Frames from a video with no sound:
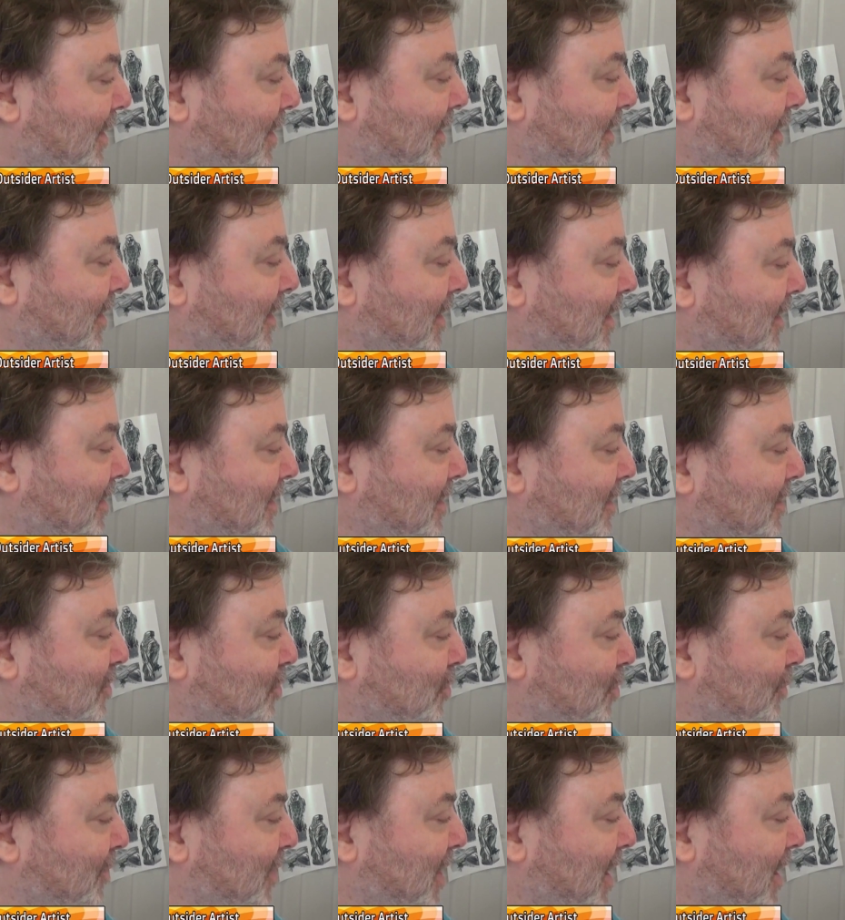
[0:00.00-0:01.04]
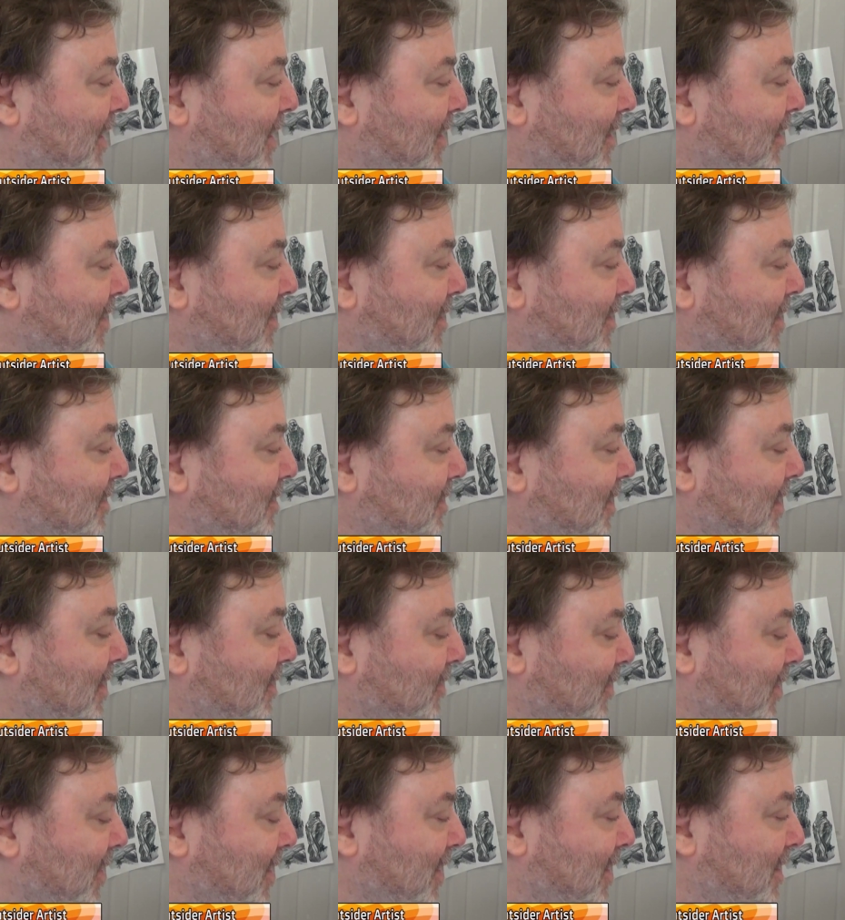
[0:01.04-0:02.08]
Got this one back here, he's getting
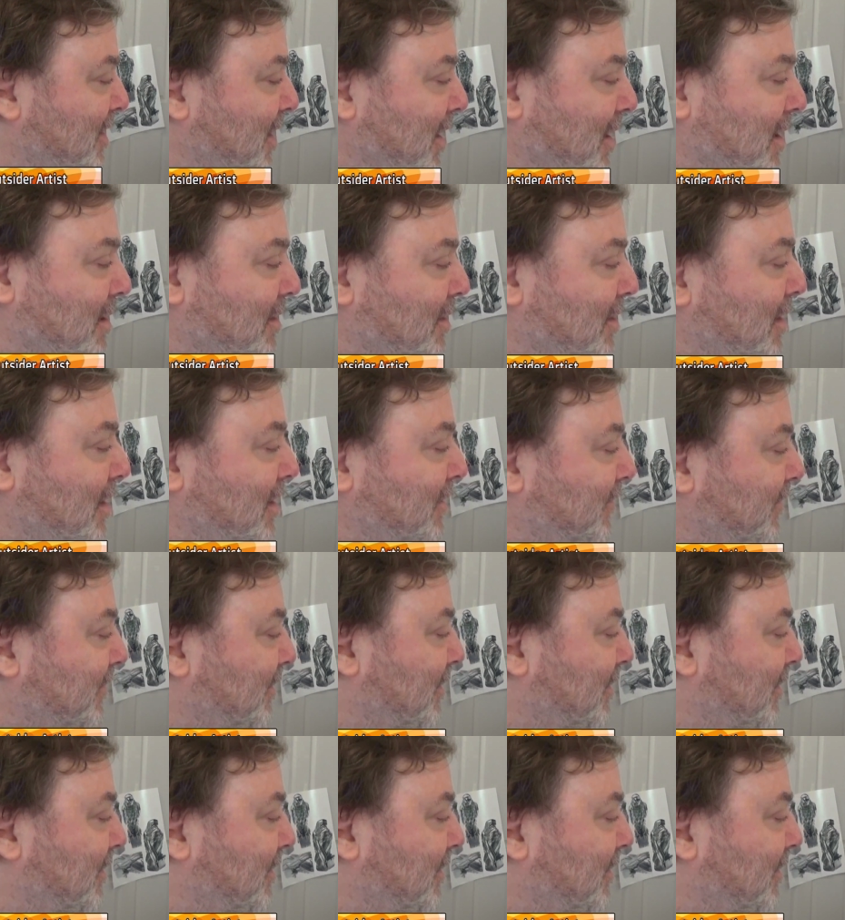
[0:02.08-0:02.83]
ready to take off.